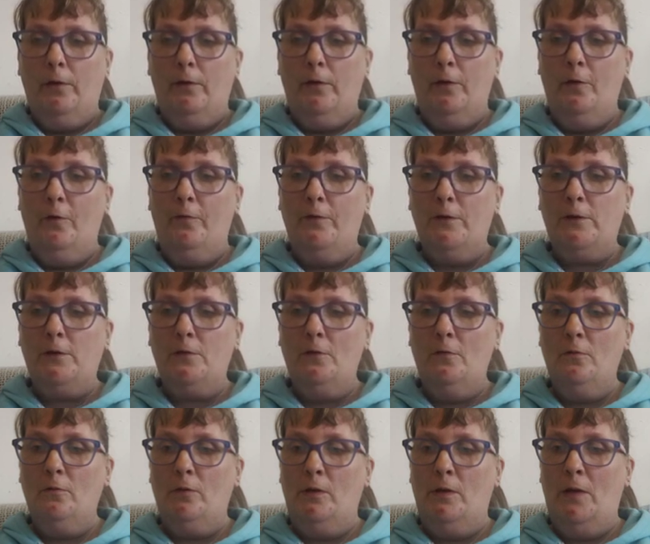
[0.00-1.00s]
The other
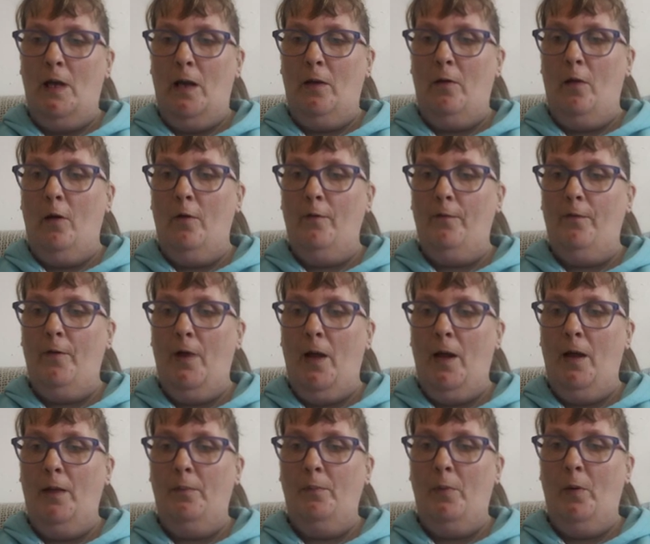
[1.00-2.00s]
children are all
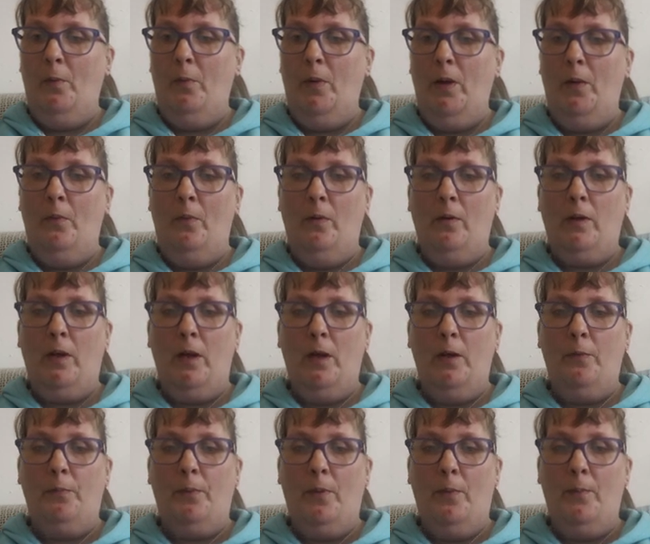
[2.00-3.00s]
fine, but we will
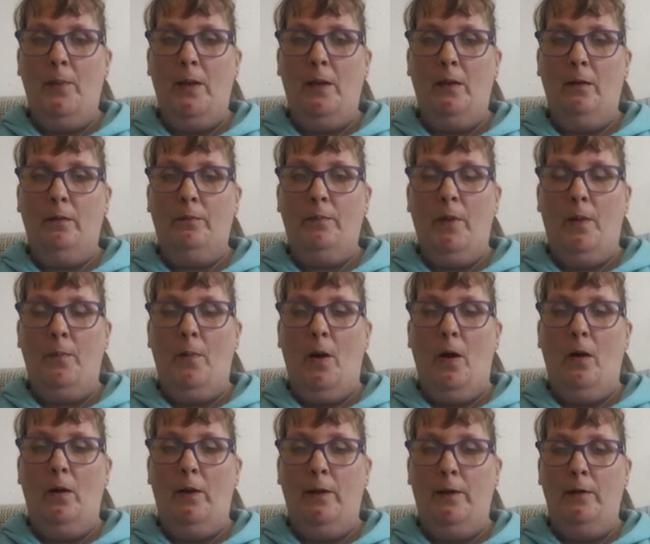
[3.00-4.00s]
keep them
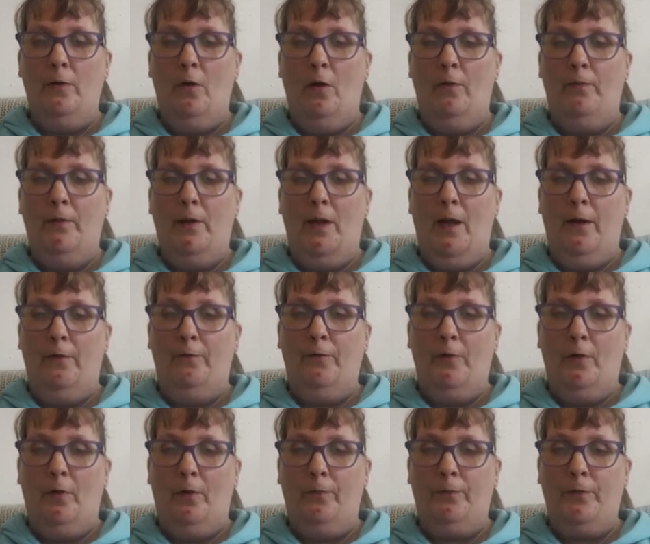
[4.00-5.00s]
all in overnight
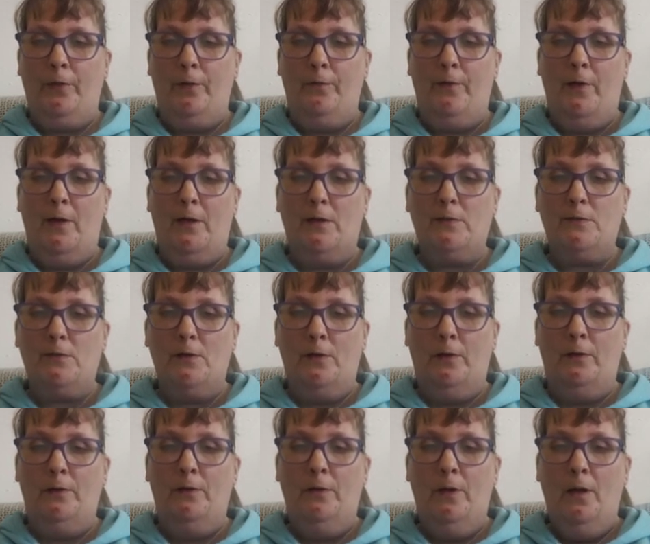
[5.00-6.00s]
for
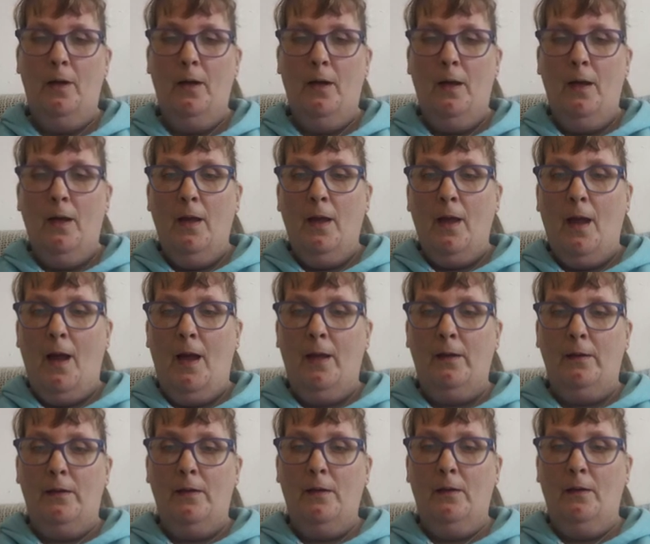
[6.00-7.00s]
observation.
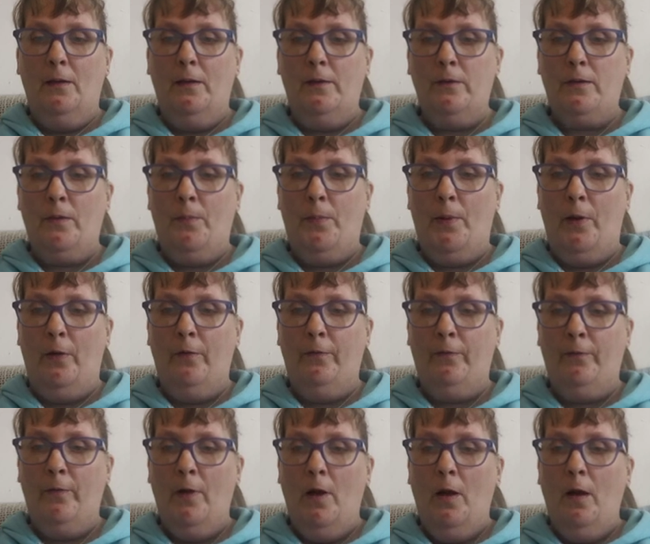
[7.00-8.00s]
Auntie
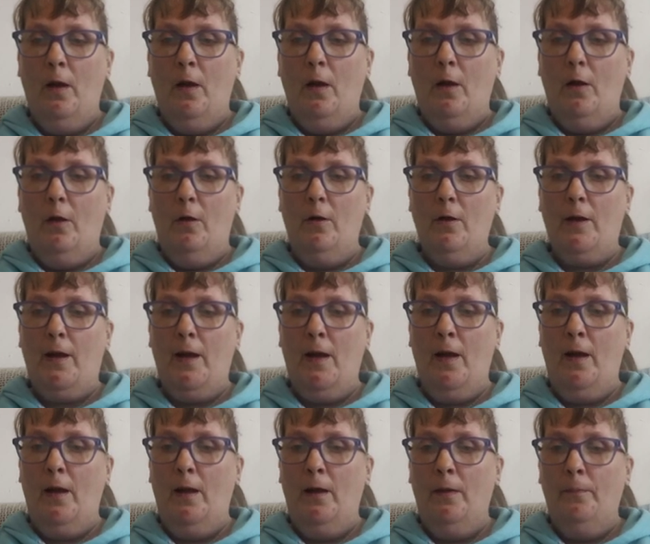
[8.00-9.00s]
Elizabeth,
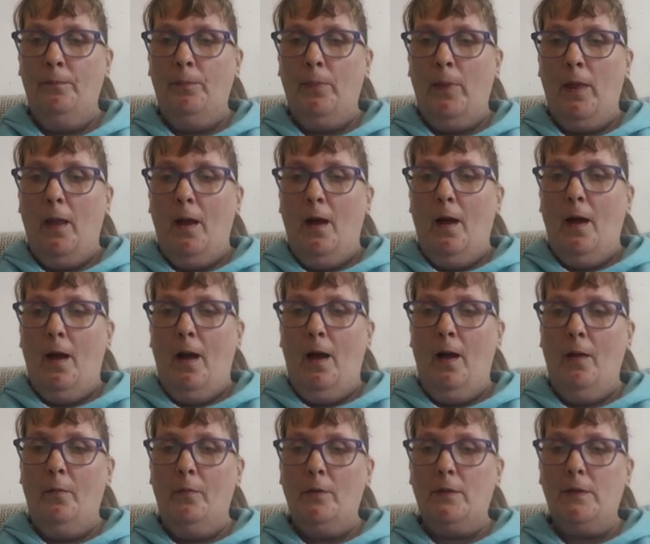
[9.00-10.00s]
okay,
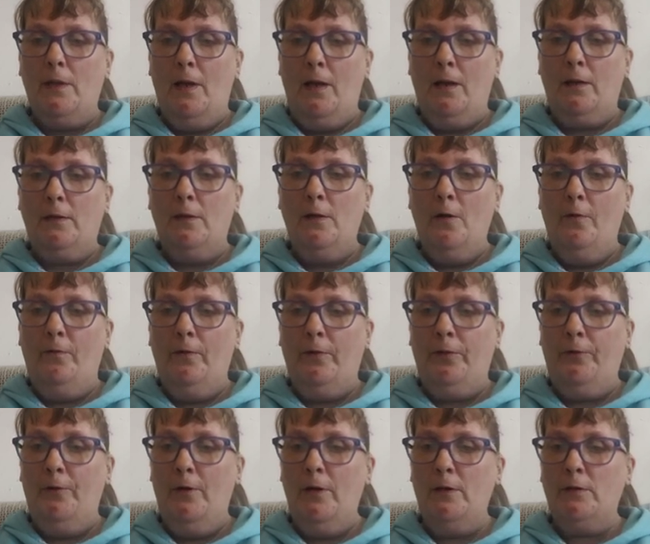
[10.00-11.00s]
I will take the other
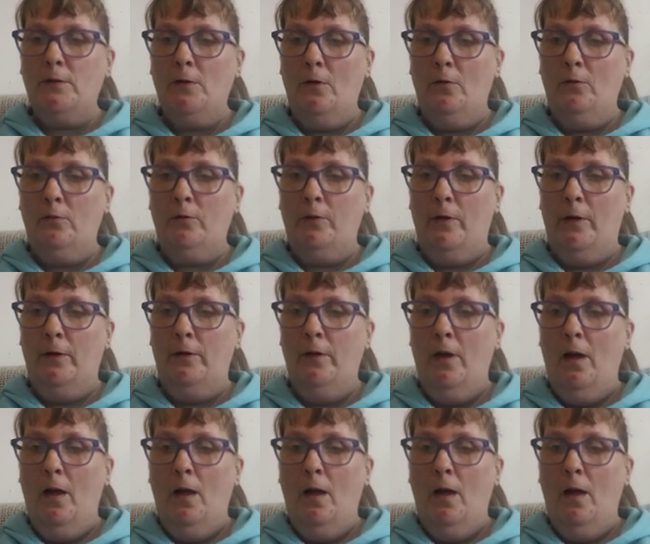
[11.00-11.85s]
3 children.